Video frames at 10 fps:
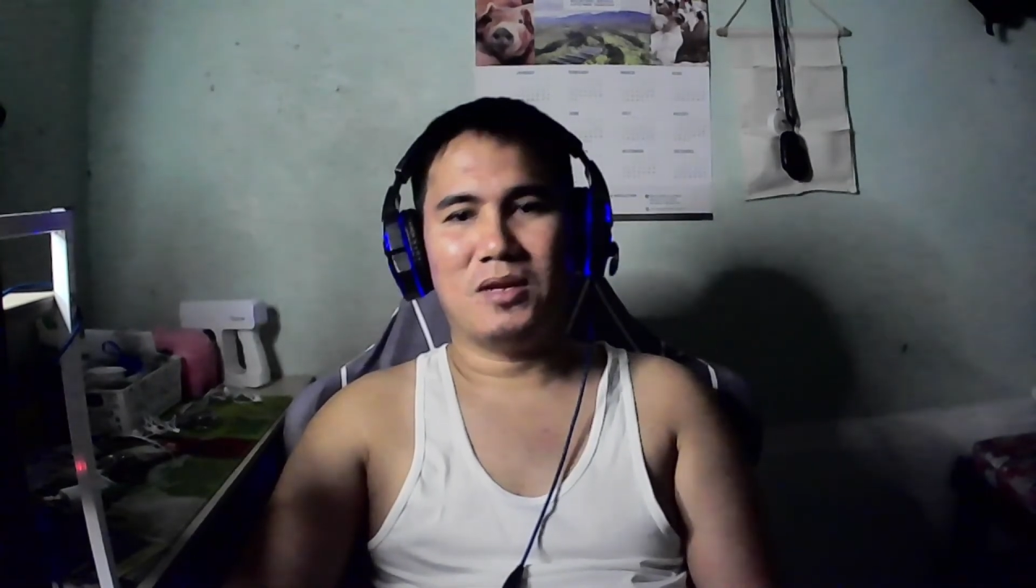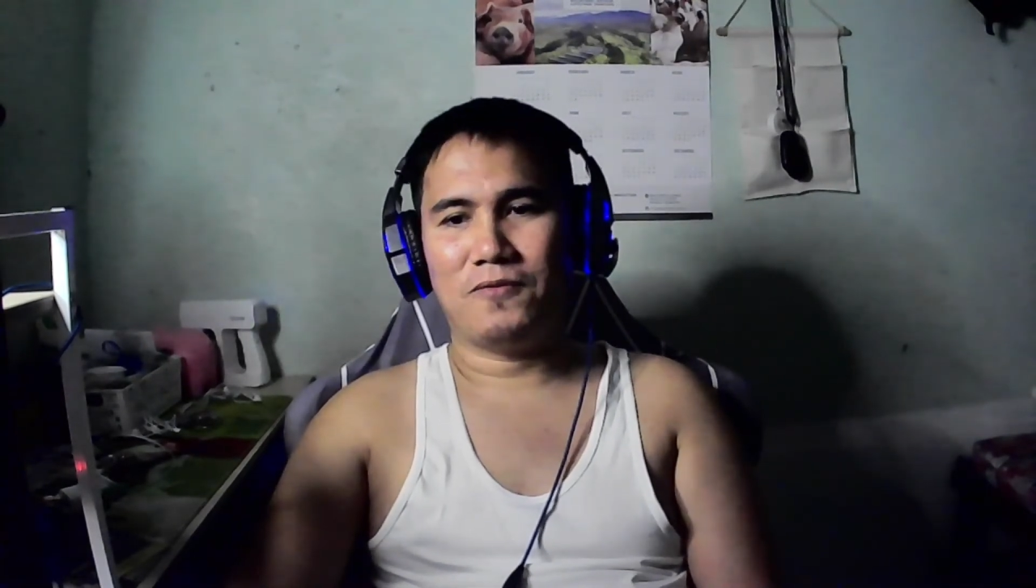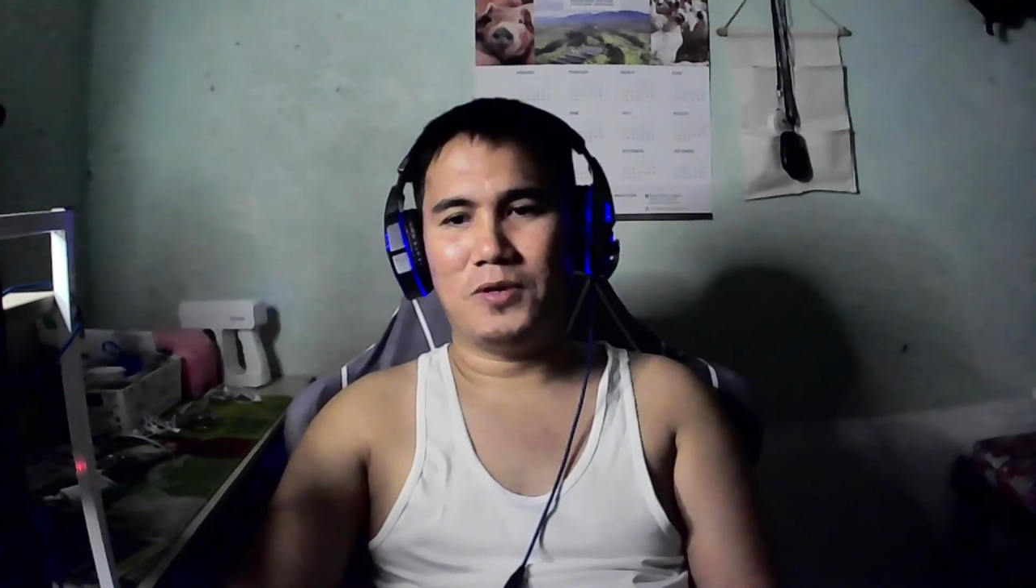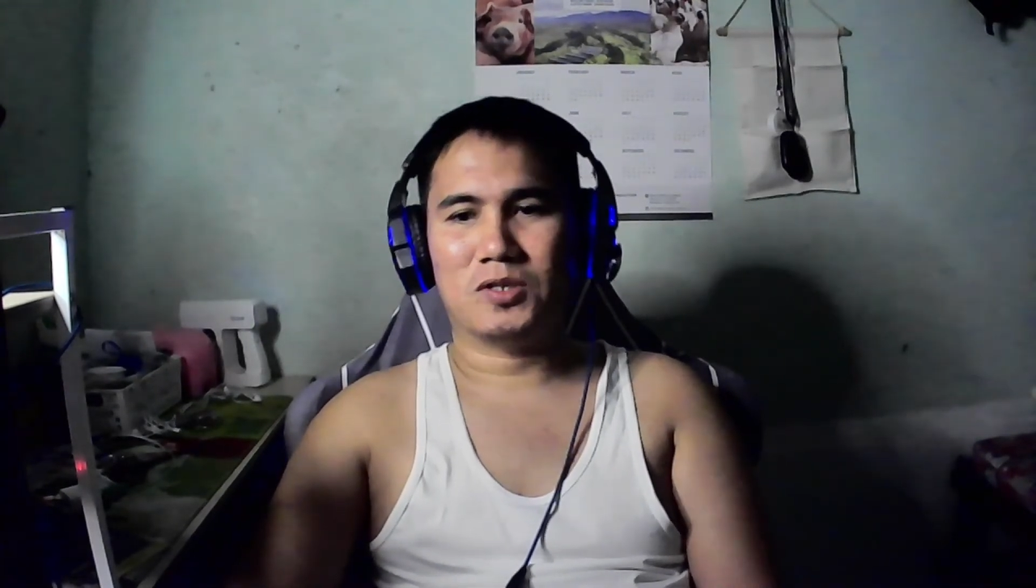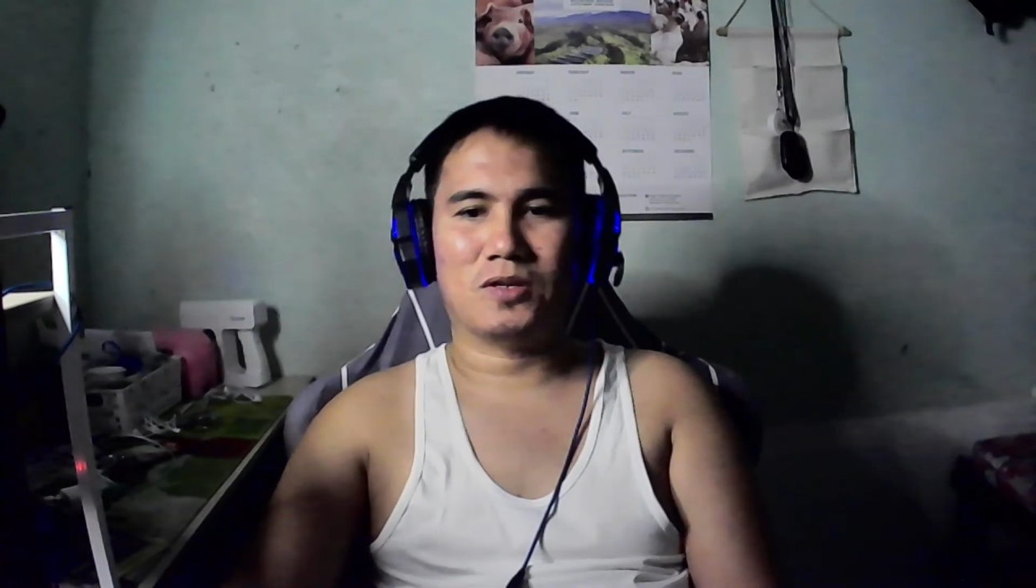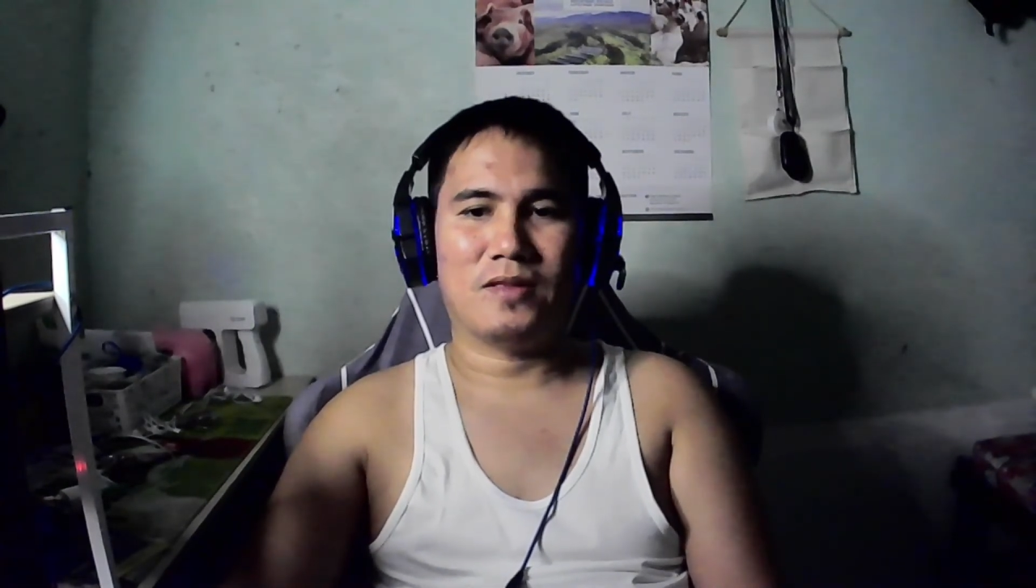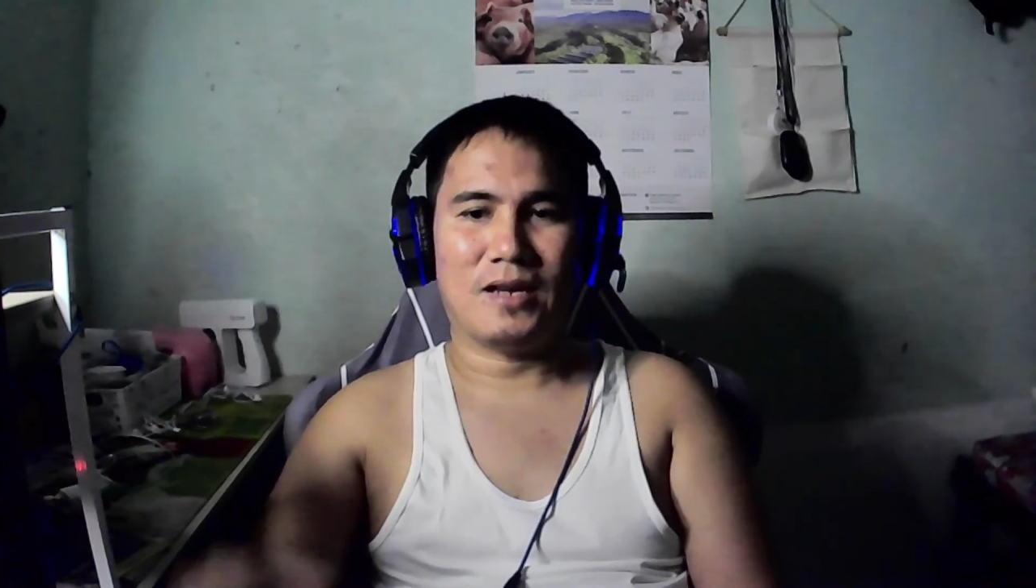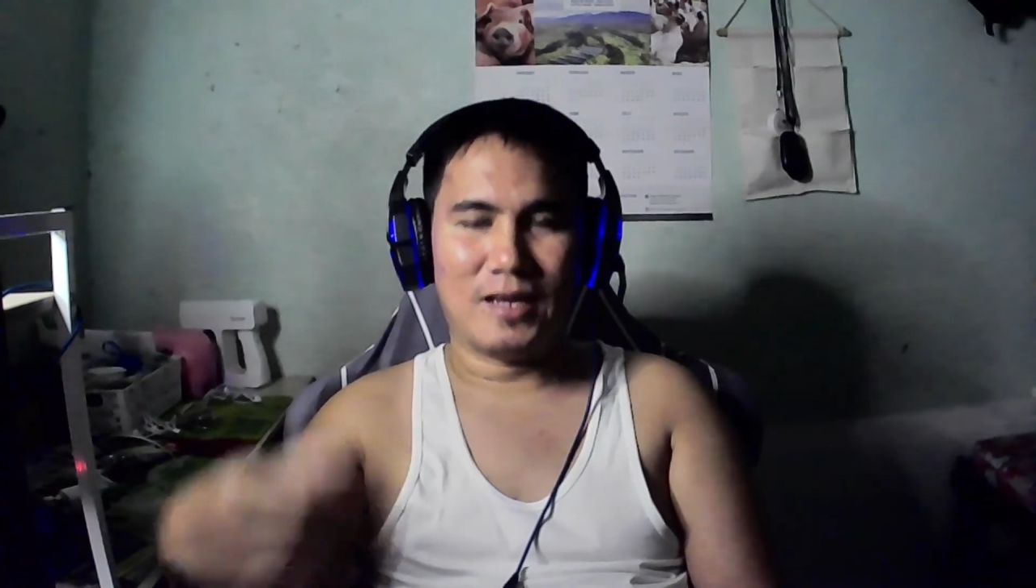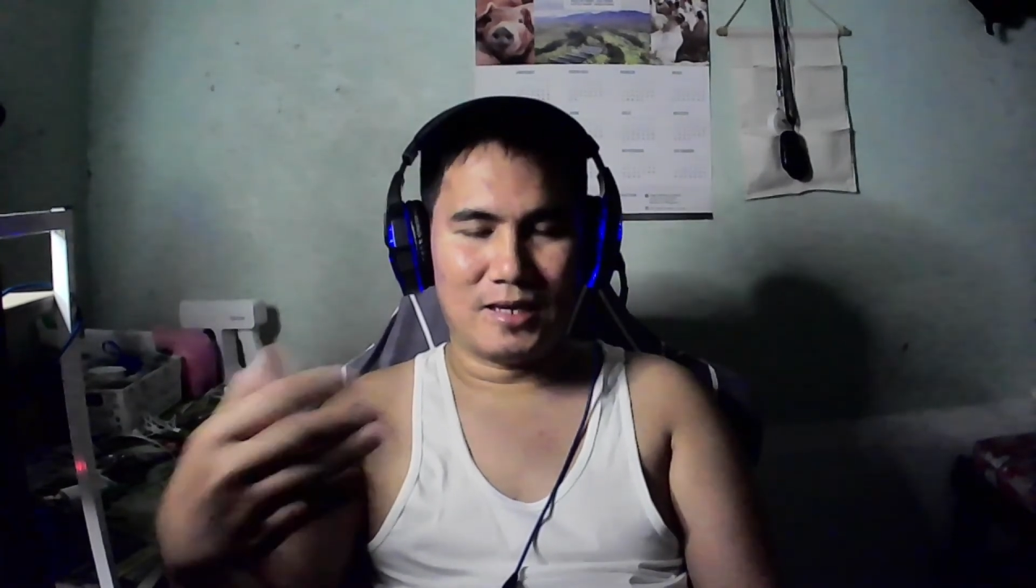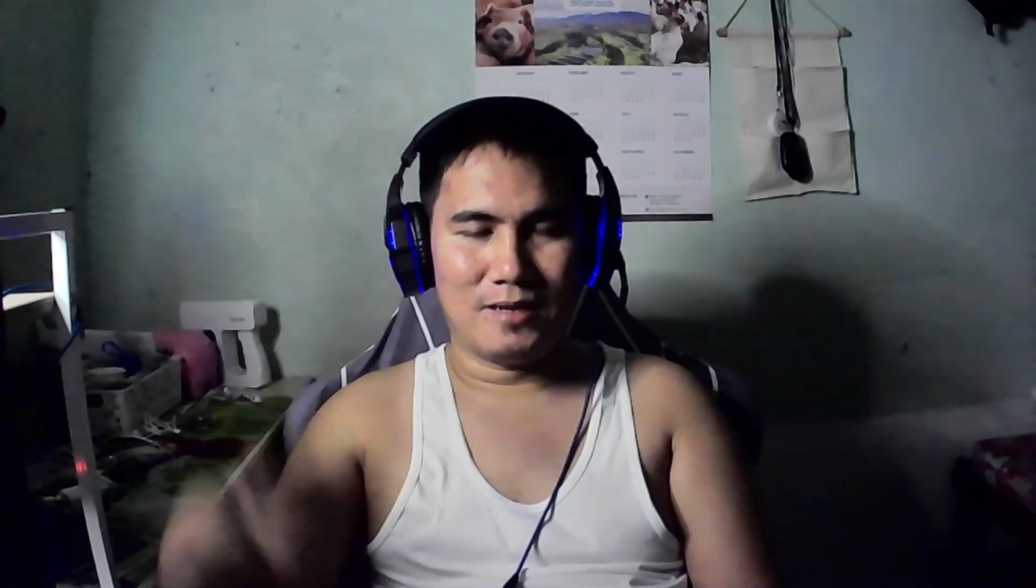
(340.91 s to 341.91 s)
in the future that
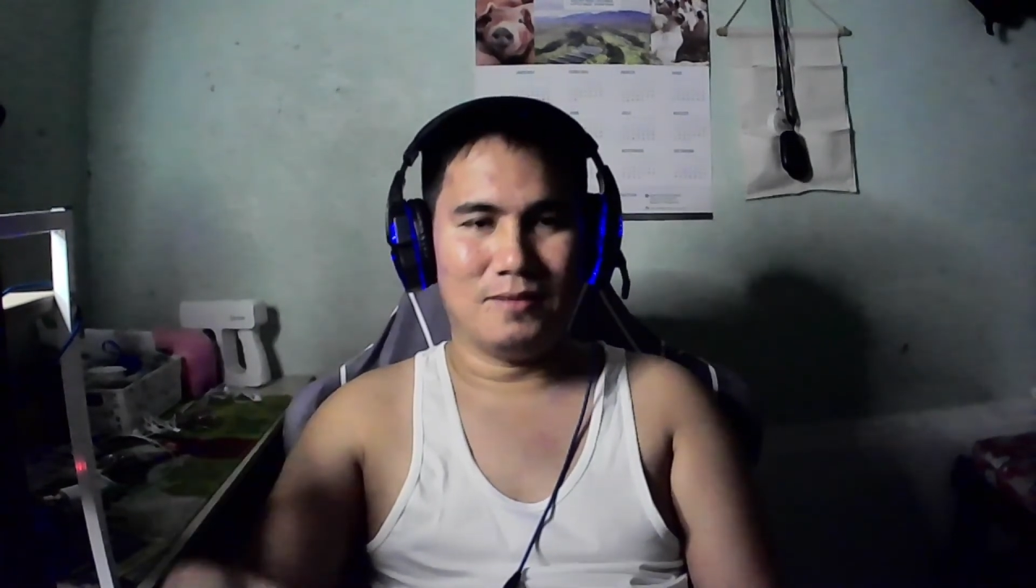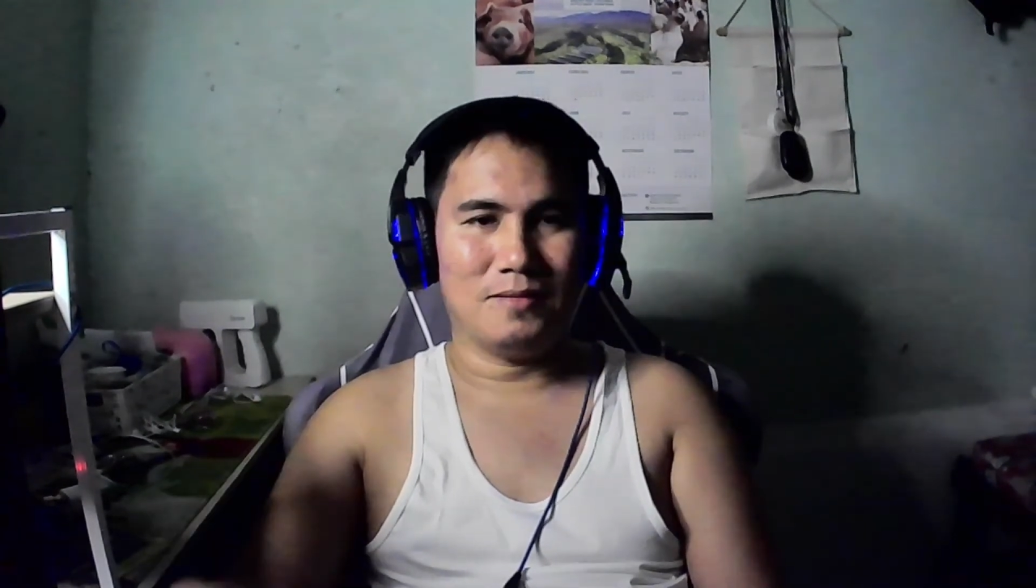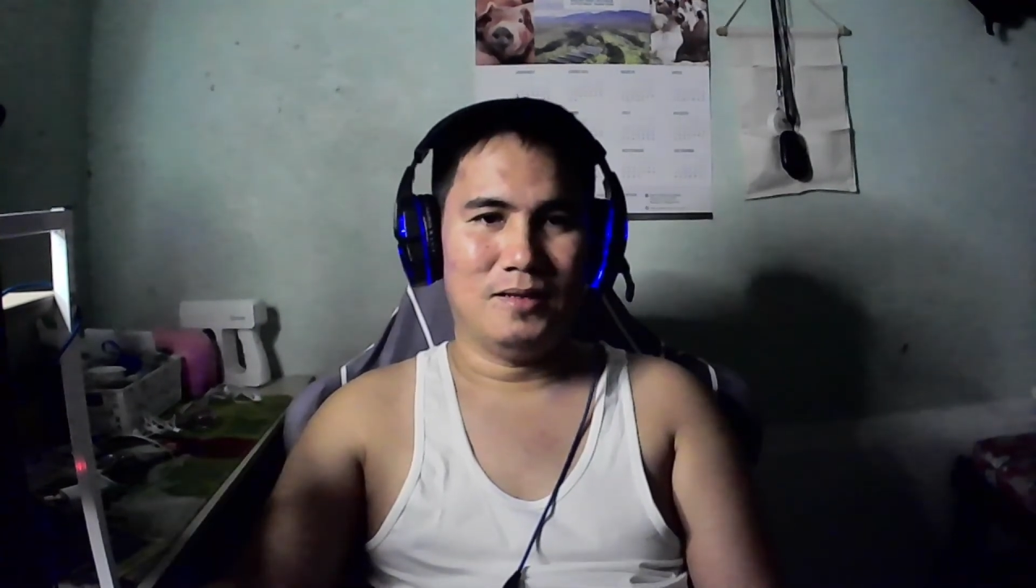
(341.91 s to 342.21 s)
I can